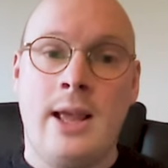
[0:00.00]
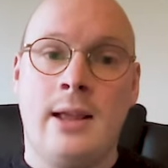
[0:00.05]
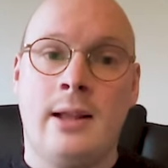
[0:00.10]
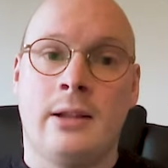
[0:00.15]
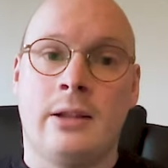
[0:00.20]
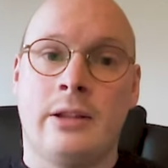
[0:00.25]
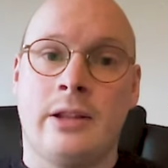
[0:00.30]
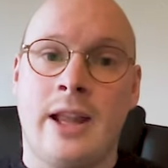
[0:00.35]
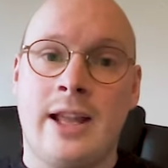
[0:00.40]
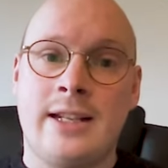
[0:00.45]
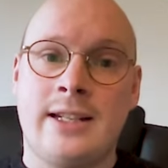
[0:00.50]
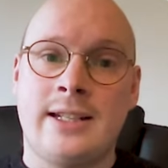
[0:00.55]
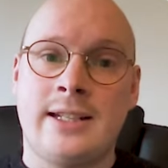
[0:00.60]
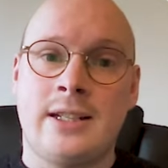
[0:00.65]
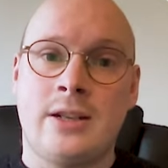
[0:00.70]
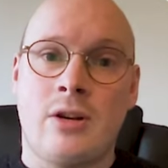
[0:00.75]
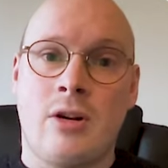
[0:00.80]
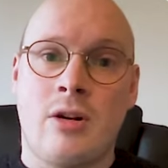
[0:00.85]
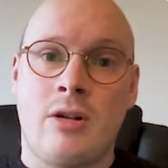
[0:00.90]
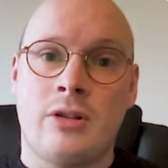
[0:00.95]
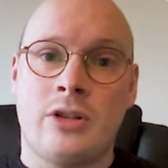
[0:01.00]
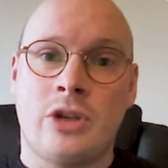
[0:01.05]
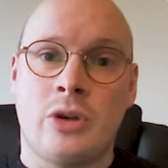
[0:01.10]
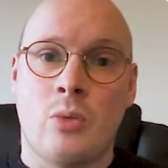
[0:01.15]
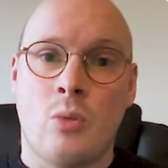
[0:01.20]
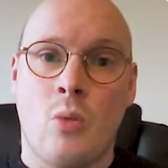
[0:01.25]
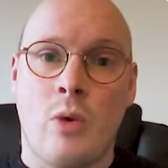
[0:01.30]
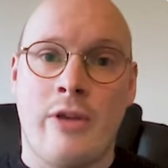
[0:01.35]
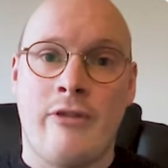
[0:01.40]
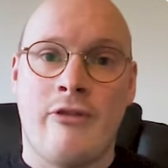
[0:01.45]
let's start
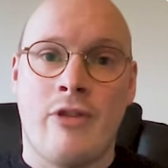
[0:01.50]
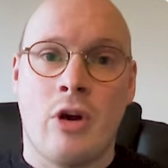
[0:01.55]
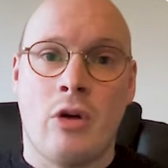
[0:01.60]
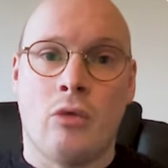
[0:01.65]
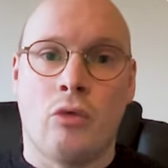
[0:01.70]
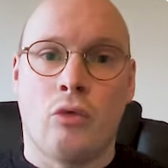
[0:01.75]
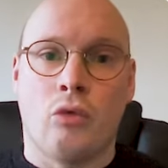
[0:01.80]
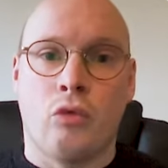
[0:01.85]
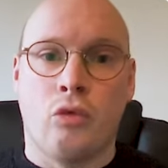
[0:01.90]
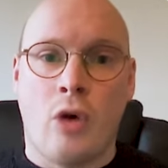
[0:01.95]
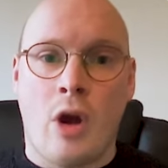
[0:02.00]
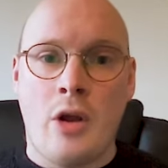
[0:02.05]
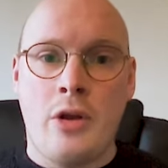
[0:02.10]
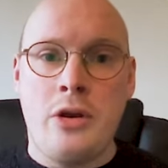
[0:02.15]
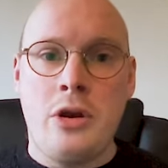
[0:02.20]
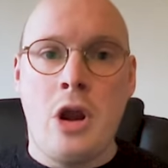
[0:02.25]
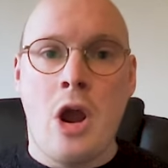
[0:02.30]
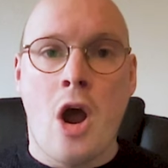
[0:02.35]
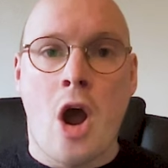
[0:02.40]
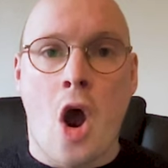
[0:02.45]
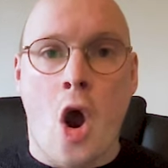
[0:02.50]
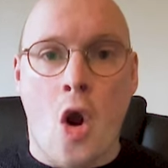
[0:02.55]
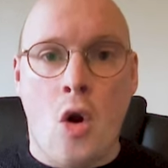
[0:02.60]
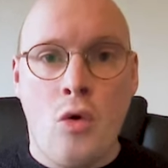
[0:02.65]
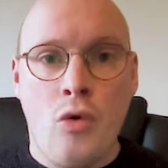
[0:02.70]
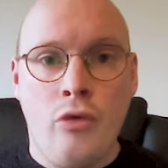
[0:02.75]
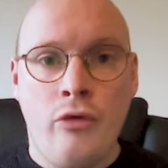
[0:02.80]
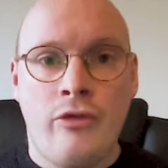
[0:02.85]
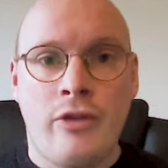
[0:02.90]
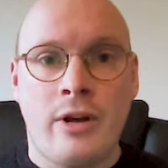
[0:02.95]
with run
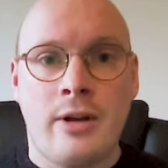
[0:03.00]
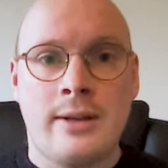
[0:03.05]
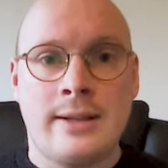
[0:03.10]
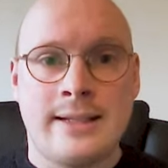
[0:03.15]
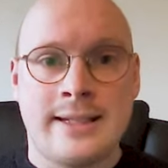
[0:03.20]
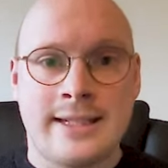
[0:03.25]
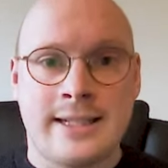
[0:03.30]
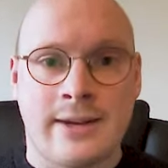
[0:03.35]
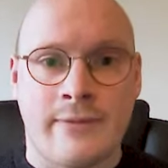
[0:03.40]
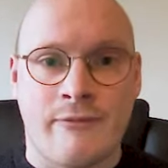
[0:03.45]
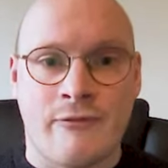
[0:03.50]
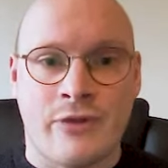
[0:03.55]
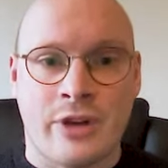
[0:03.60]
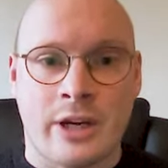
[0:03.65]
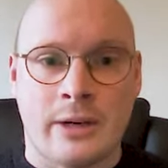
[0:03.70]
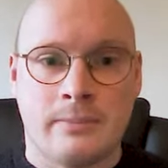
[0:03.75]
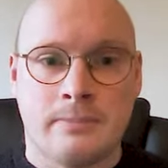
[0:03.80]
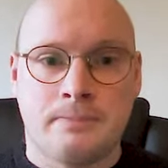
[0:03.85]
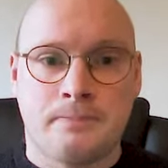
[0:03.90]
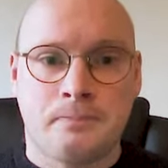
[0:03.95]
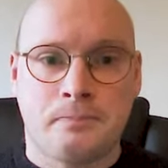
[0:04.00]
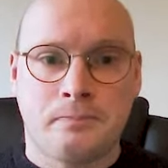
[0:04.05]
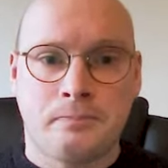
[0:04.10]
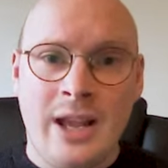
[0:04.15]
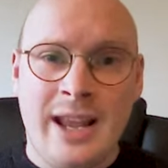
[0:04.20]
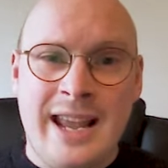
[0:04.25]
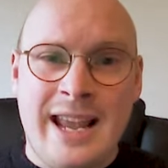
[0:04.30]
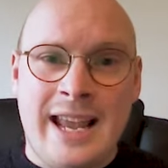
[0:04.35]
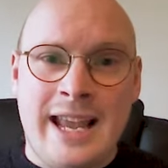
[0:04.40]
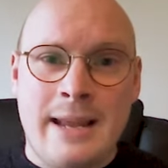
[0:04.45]
over something.
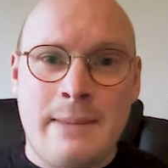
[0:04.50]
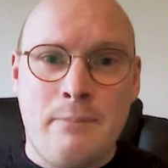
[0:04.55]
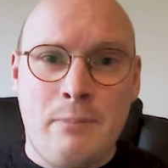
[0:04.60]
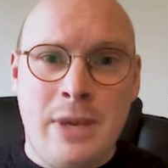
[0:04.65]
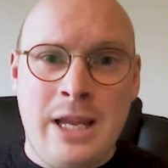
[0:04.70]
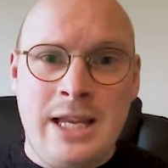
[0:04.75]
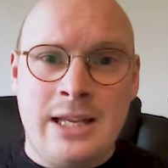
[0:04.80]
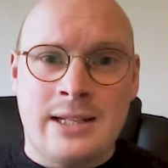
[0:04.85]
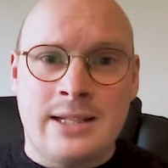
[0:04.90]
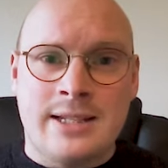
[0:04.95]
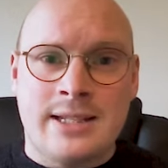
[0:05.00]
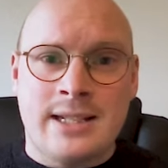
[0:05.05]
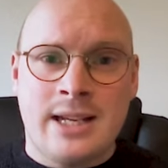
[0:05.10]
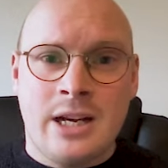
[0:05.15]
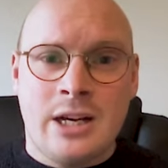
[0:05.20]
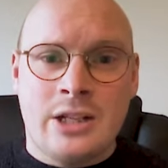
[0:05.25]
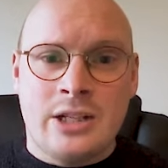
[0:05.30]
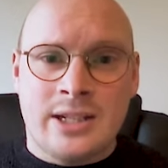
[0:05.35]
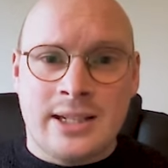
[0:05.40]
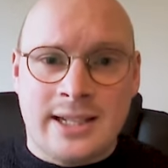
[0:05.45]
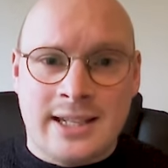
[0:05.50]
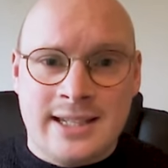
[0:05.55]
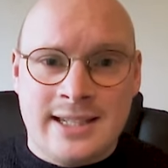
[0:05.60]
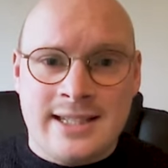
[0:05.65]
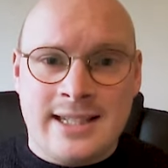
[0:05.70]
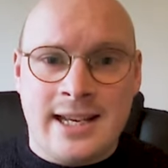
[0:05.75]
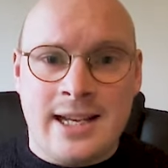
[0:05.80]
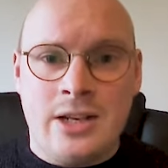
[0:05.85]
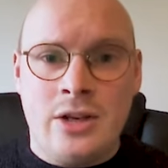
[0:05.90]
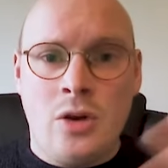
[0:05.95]
It means to
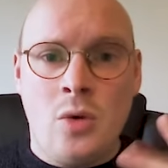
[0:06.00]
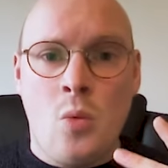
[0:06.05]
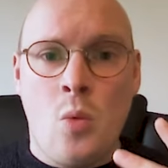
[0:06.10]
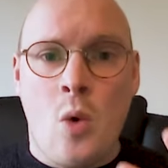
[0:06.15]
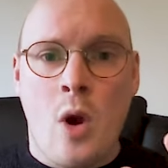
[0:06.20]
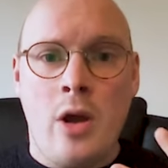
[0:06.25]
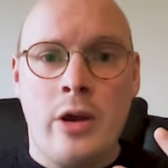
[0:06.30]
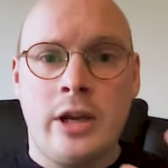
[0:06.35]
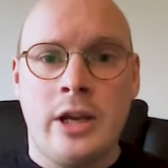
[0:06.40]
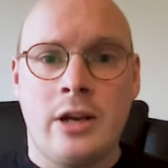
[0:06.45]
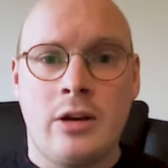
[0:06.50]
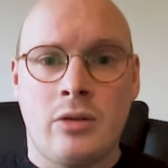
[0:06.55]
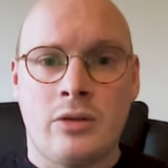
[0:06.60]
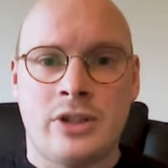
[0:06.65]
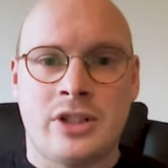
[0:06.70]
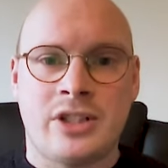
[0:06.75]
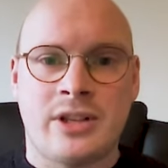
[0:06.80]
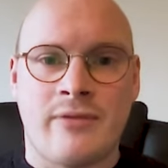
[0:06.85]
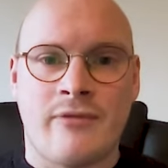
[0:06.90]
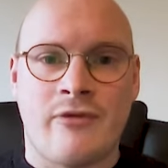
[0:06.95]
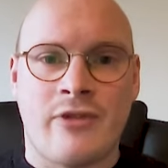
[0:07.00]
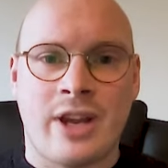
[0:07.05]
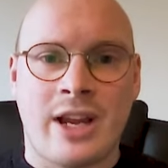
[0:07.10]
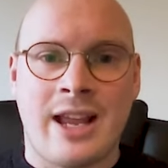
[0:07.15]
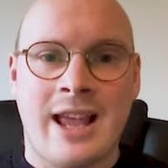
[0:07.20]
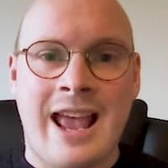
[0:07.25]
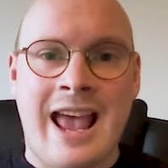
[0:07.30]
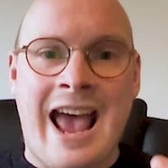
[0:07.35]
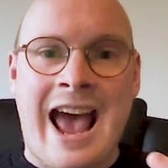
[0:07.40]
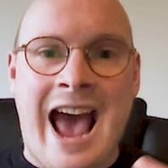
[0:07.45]
continue working on
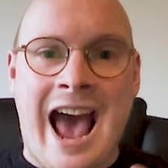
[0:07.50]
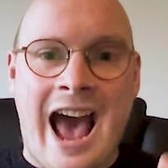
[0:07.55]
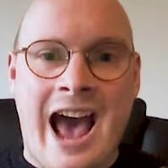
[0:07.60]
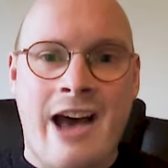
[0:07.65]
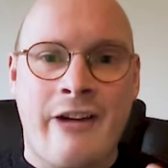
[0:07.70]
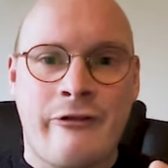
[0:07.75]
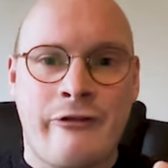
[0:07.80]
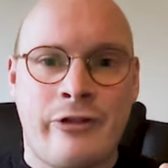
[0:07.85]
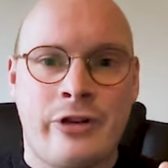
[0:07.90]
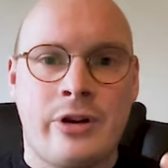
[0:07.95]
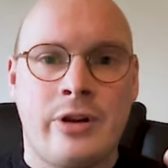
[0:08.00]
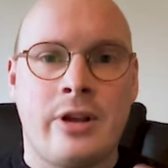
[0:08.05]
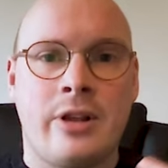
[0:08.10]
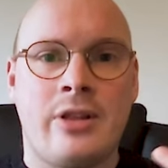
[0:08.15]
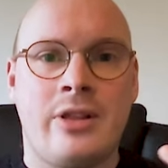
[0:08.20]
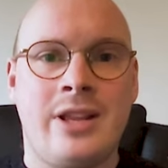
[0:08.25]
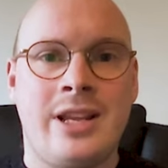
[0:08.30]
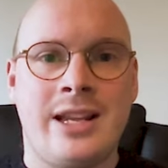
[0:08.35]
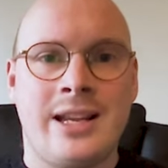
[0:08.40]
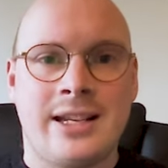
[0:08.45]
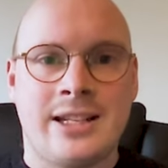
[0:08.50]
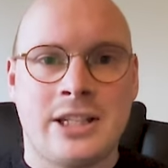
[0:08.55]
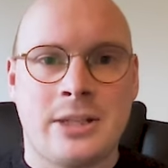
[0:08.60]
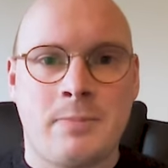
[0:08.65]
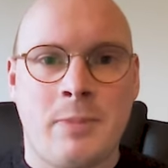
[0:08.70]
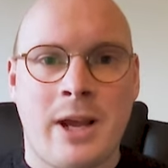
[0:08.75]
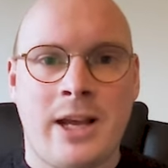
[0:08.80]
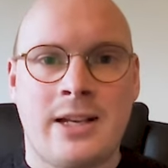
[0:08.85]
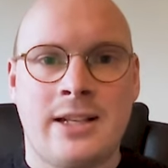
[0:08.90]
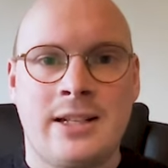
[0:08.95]
something after the
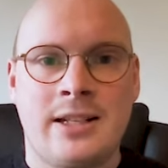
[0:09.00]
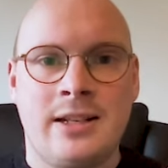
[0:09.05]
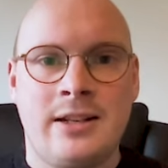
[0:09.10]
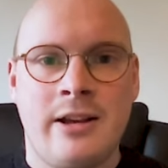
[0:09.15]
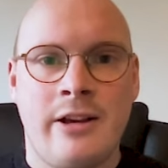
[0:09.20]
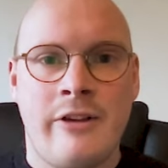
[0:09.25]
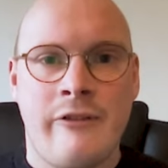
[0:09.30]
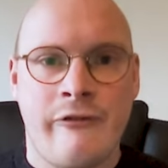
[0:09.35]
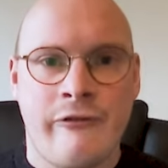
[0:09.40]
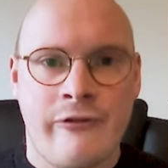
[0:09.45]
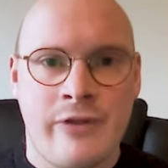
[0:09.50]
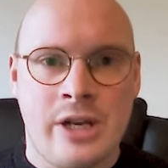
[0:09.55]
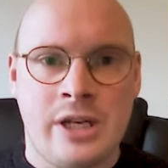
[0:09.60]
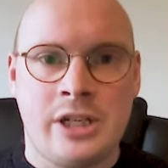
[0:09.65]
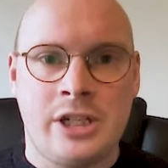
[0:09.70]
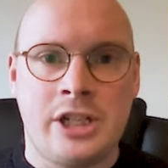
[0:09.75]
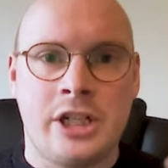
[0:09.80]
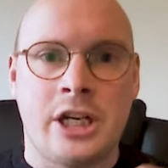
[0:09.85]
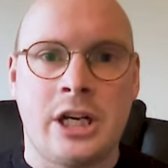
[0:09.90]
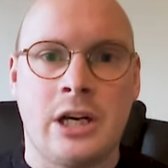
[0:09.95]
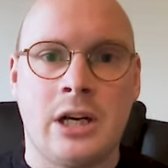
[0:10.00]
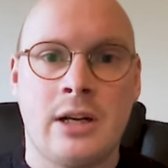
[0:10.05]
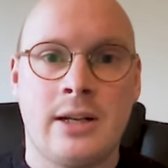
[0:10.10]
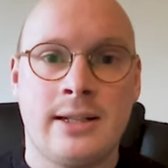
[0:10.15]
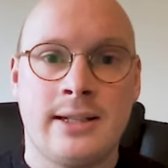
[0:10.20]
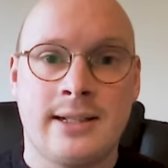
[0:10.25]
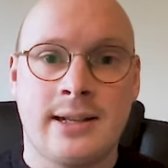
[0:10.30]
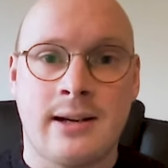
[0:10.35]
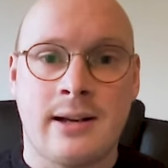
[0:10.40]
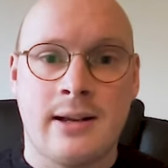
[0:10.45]
expected finishing
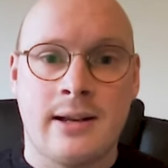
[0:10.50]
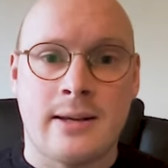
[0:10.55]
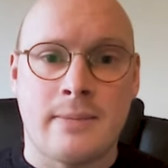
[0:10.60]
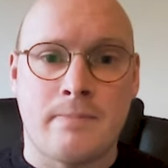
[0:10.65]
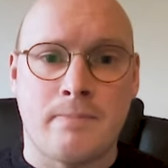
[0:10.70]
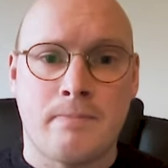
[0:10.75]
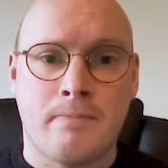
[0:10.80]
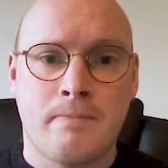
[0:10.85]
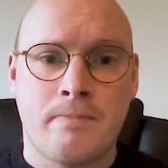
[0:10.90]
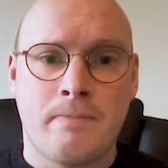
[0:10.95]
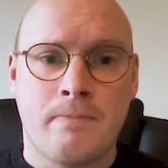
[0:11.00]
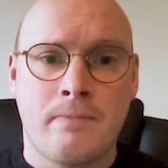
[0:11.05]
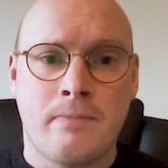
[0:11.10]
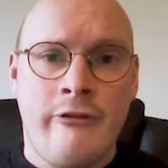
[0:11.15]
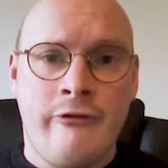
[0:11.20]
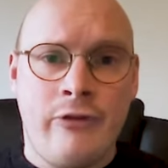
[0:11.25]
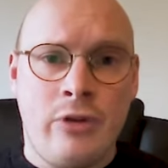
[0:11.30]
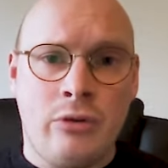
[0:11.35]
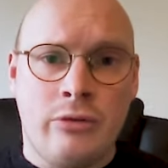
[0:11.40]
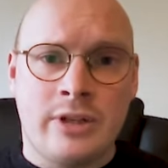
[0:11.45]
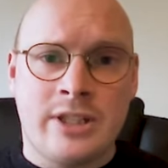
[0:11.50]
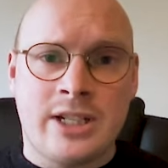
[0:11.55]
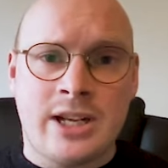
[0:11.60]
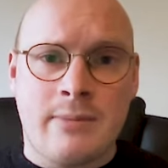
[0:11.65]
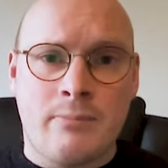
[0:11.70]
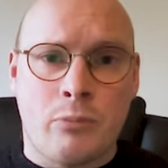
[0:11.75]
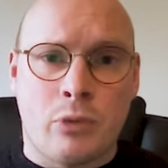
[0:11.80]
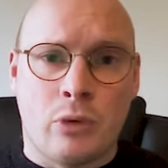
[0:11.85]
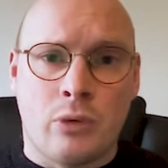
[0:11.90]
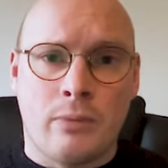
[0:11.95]
time. For
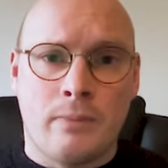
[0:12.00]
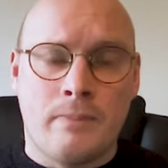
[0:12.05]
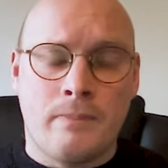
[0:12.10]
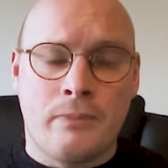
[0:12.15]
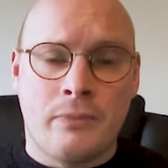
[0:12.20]
example,